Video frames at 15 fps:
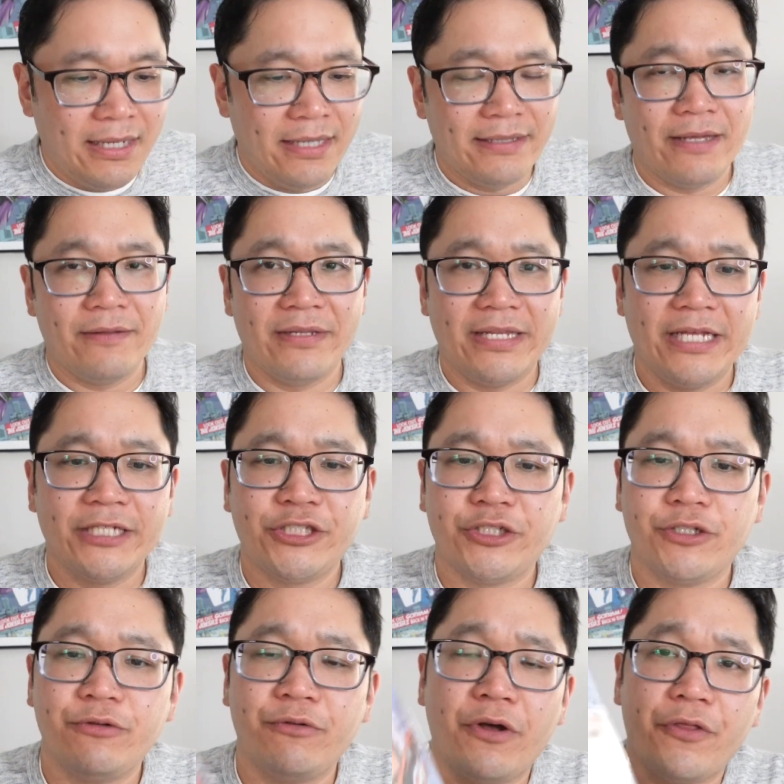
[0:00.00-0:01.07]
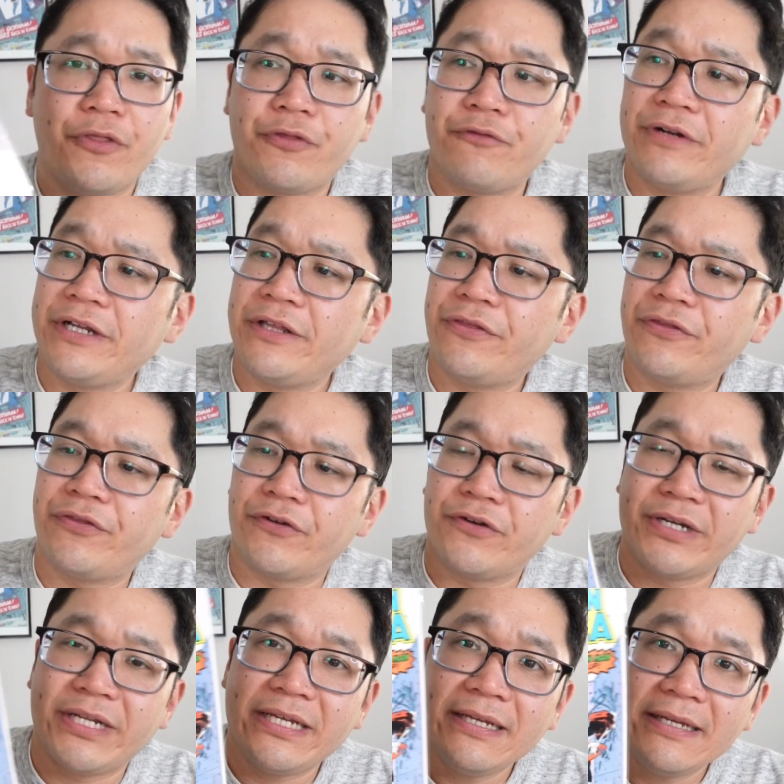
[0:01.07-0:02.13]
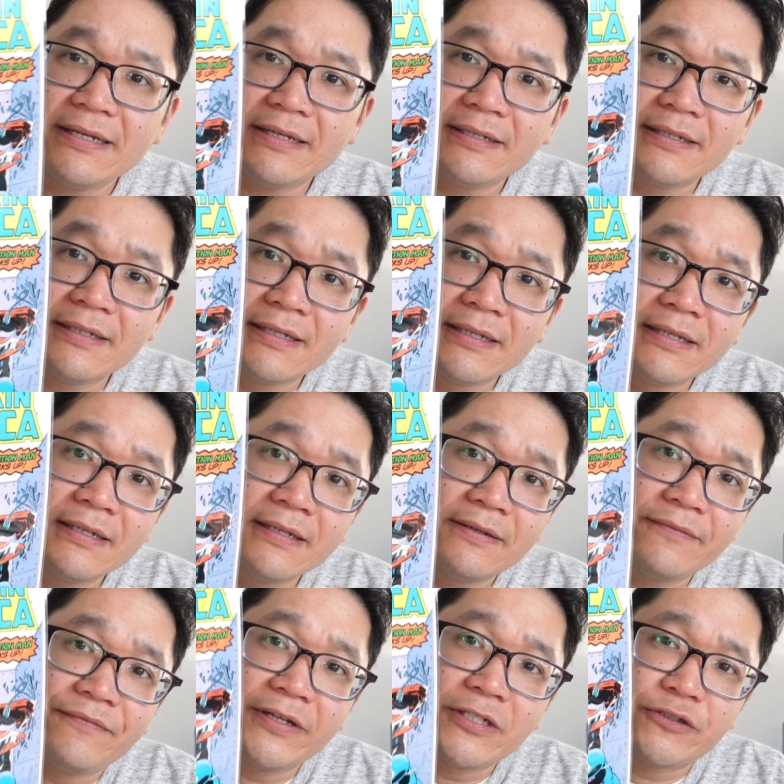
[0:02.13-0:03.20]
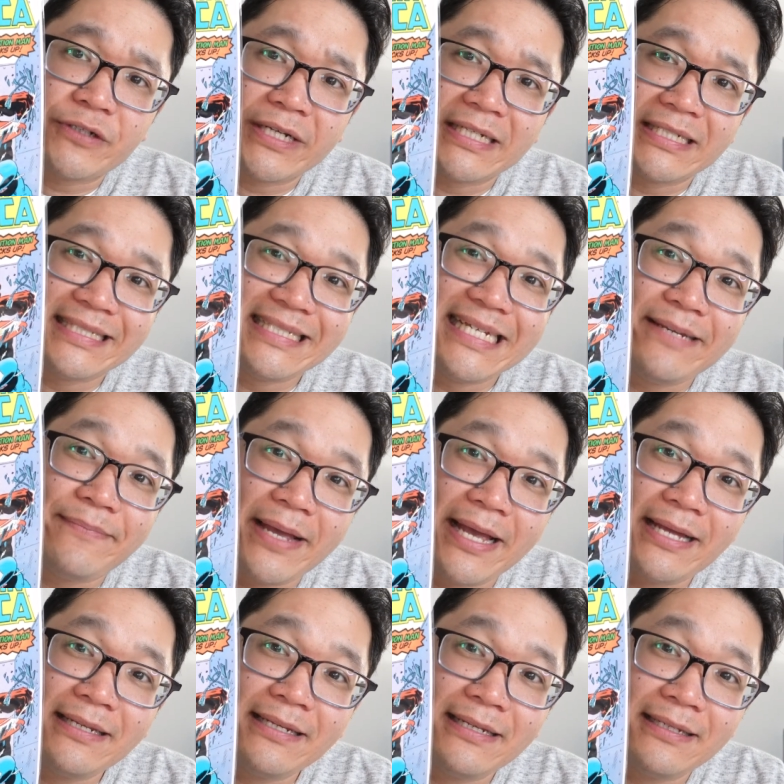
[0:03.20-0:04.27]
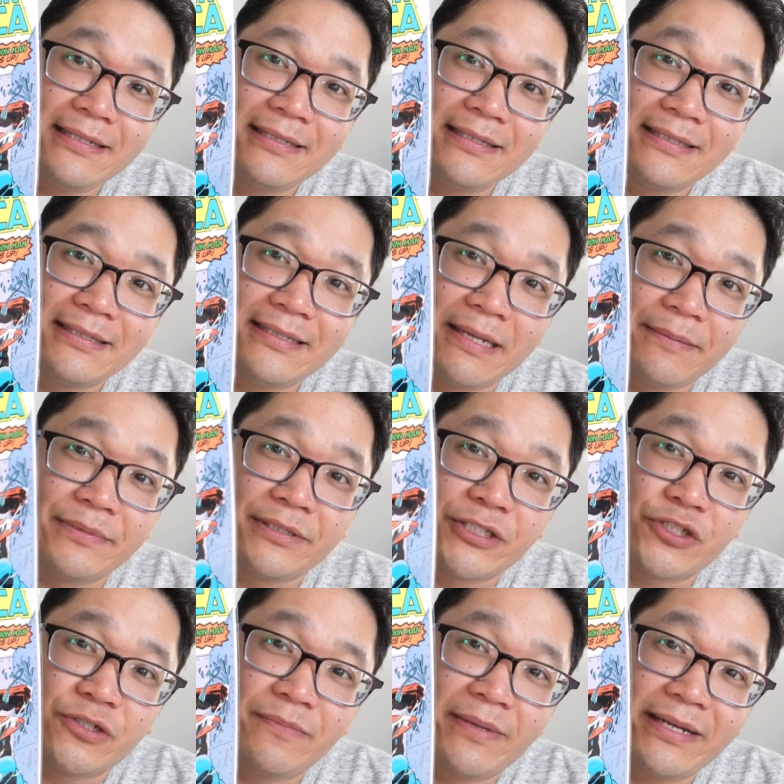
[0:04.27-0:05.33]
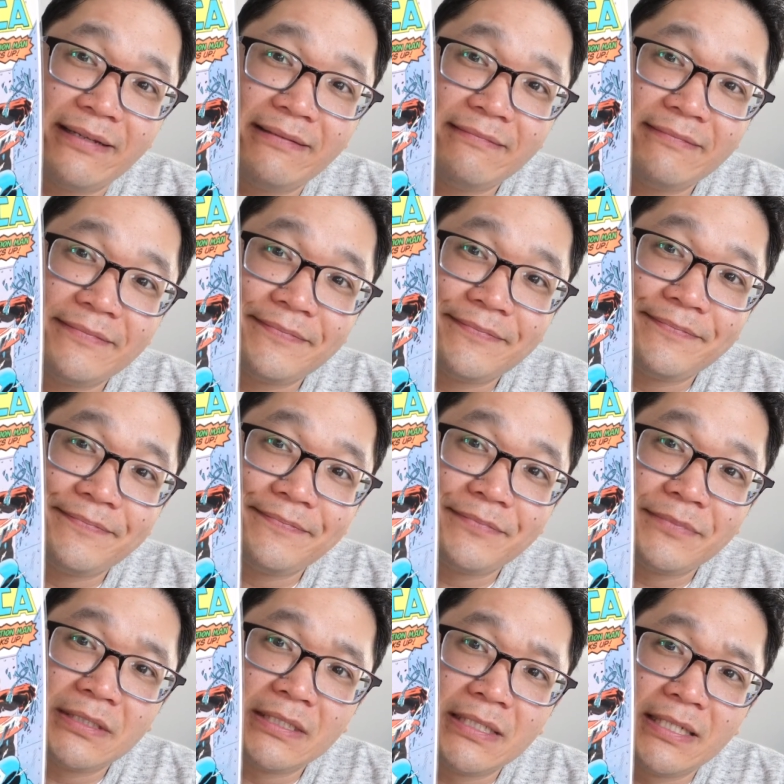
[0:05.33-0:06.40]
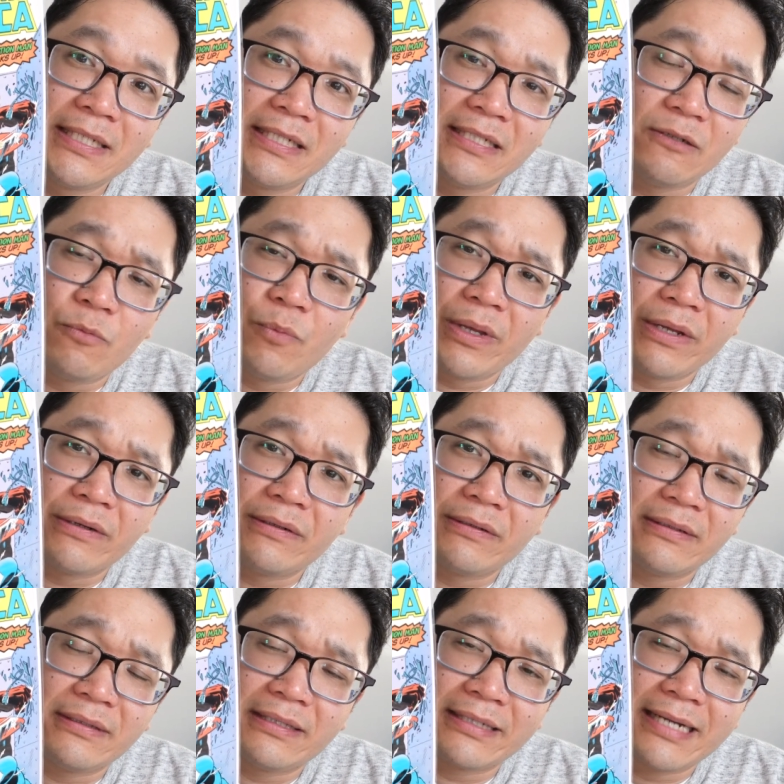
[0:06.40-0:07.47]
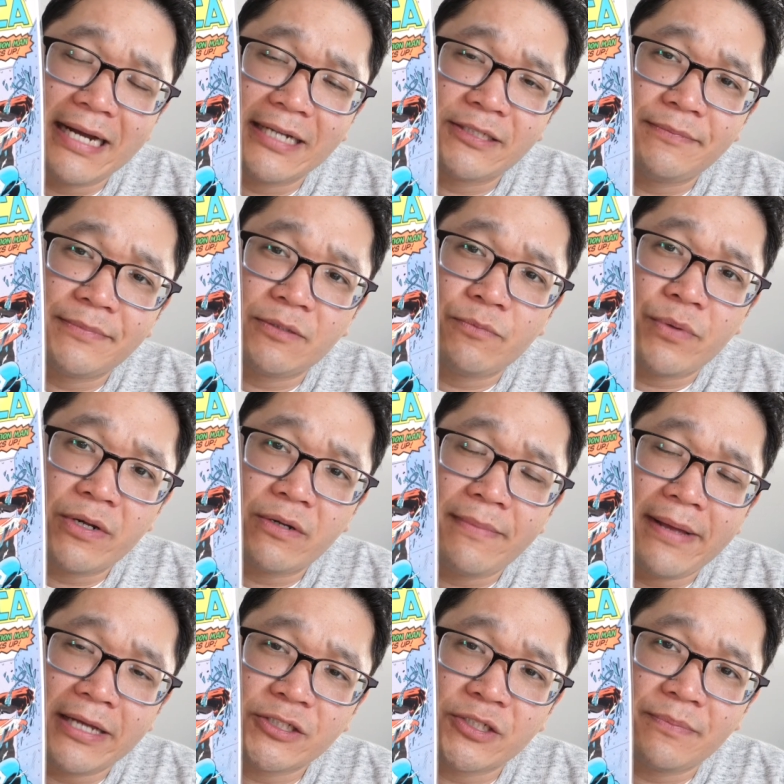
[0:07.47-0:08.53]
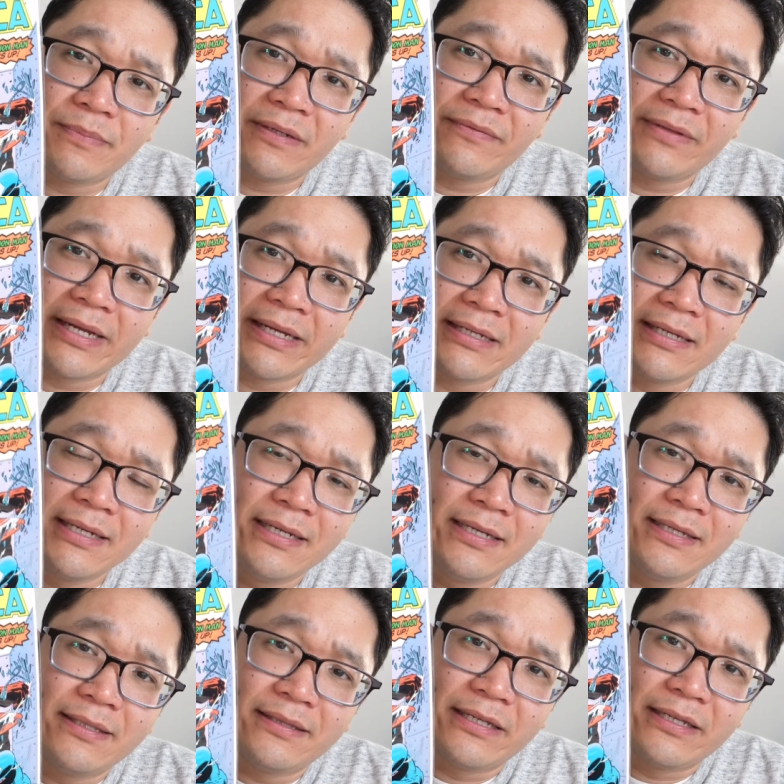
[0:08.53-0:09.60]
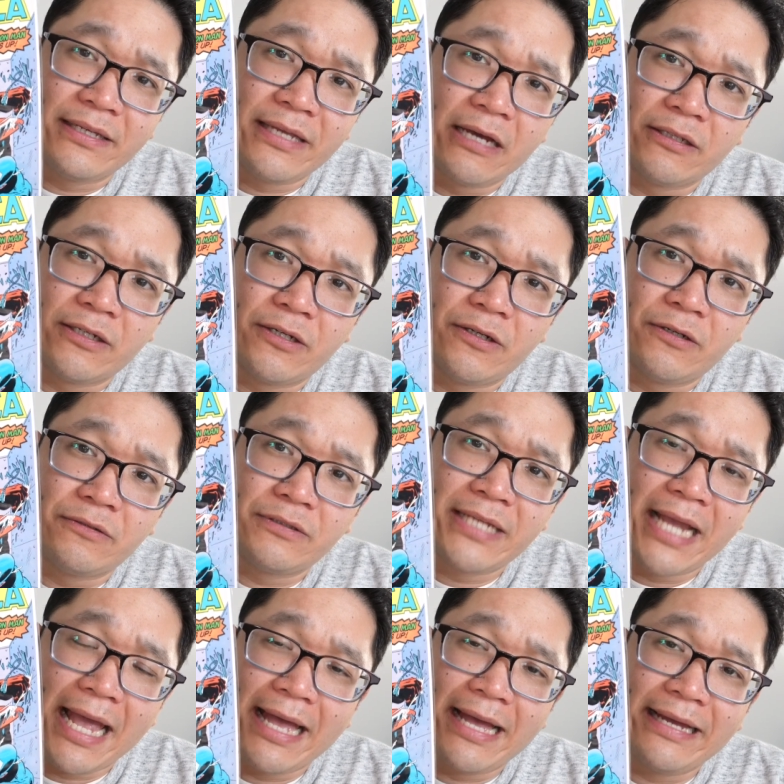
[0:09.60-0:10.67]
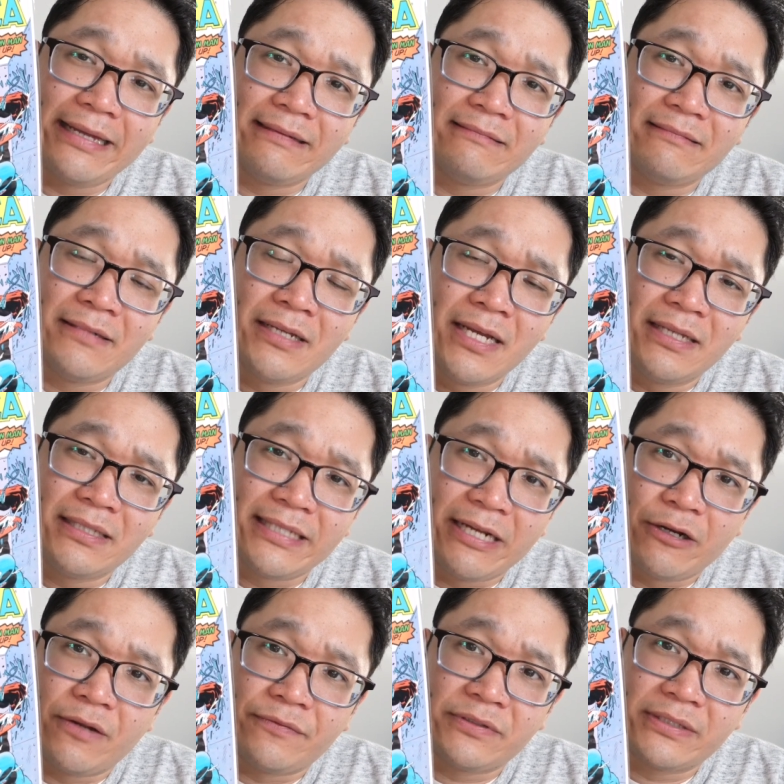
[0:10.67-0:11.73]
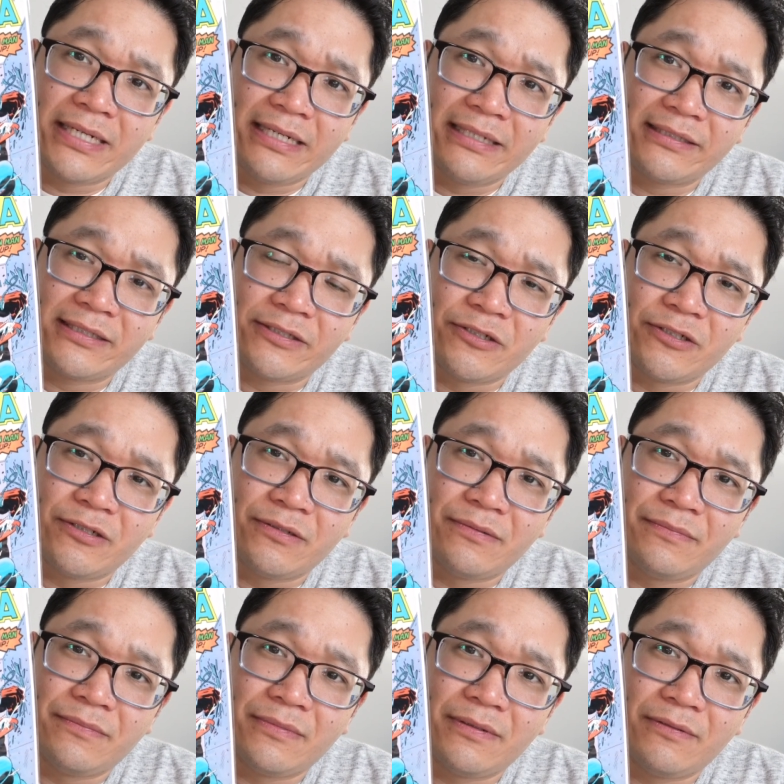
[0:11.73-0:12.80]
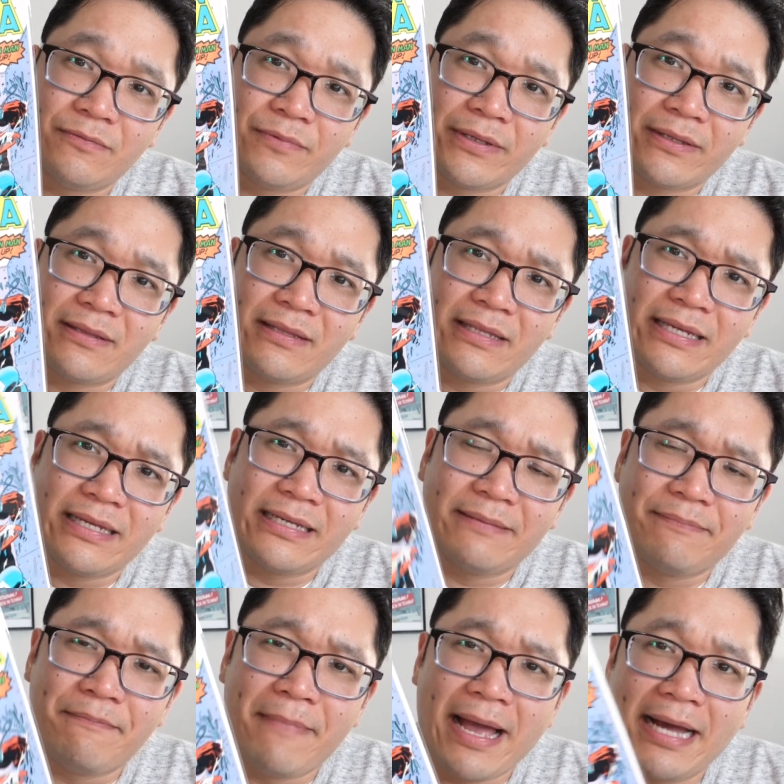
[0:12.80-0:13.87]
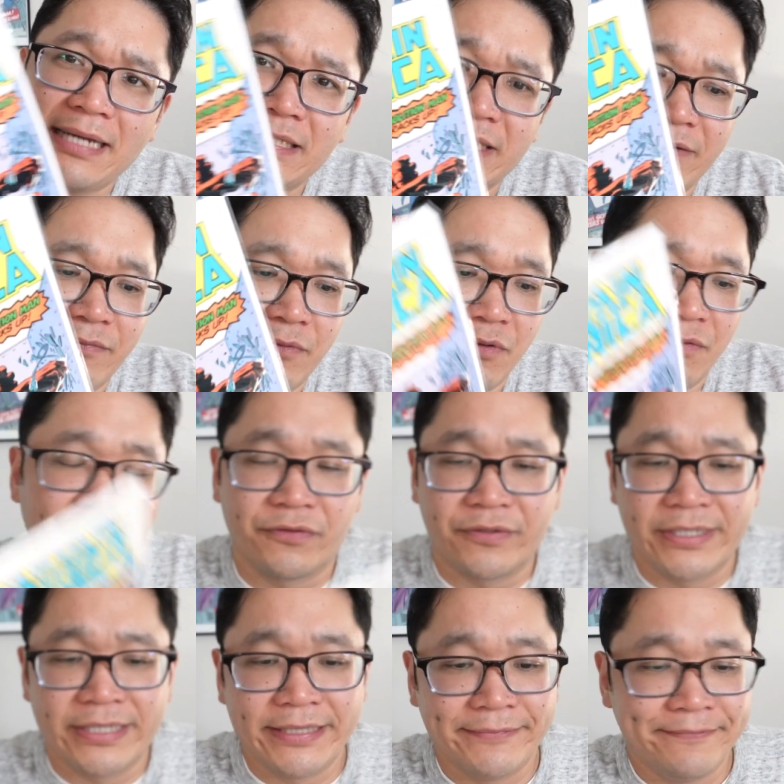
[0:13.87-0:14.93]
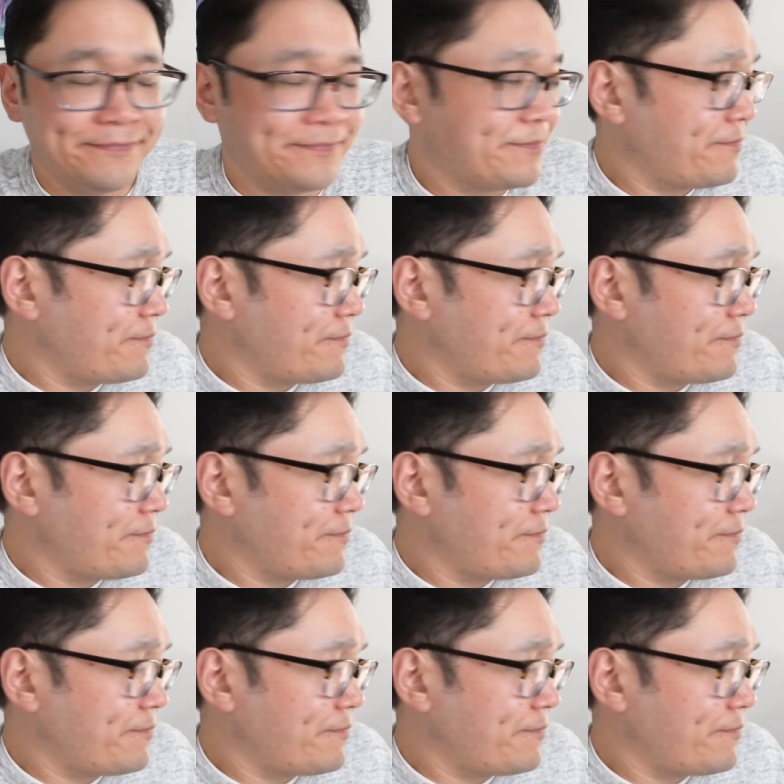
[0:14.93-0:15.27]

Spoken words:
Then issue 330, featuring D-Man, Demolition Man. The costume's a weird mashup of like the yellow, tan Daredevil costume with the mask of Wolverine.